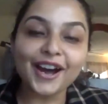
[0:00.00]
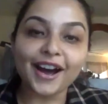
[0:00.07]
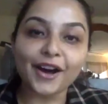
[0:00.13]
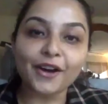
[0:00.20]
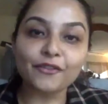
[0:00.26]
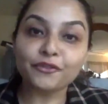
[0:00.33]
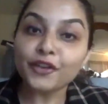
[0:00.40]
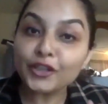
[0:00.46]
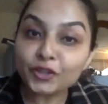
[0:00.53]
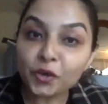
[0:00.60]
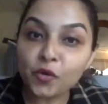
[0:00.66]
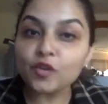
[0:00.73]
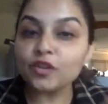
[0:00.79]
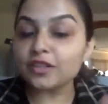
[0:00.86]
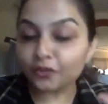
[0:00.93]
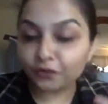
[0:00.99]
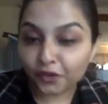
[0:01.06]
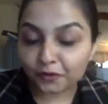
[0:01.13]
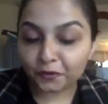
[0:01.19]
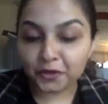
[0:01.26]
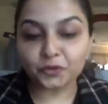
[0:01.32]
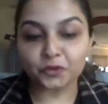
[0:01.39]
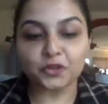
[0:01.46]
Free tools, free
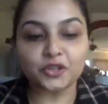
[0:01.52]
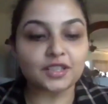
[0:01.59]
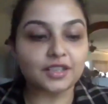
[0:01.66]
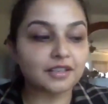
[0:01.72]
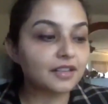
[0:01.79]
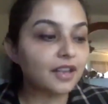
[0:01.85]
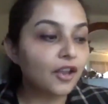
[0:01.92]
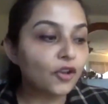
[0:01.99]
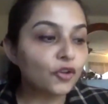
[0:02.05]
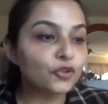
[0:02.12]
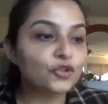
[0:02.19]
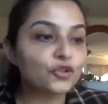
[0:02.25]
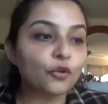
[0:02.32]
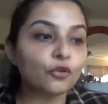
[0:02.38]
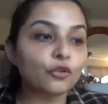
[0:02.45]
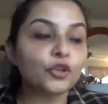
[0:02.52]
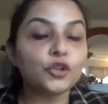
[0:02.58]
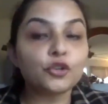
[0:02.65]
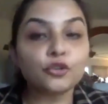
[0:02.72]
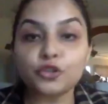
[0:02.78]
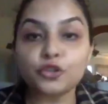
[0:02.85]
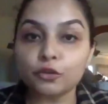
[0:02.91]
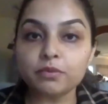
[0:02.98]
resources. So
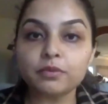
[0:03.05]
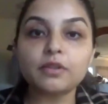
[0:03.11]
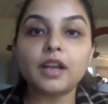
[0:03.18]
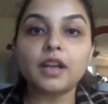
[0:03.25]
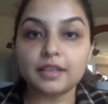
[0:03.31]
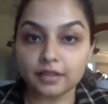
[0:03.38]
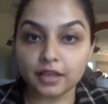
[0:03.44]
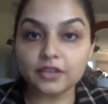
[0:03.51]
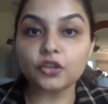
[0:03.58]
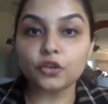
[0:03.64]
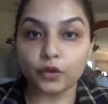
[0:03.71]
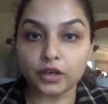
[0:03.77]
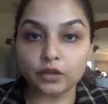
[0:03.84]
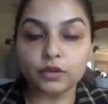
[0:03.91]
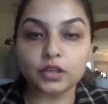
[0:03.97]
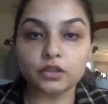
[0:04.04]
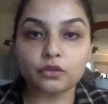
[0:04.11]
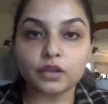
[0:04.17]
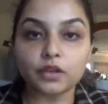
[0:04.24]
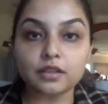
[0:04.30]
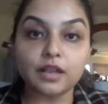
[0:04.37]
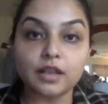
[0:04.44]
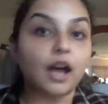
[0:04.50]
YouTube is a great resource.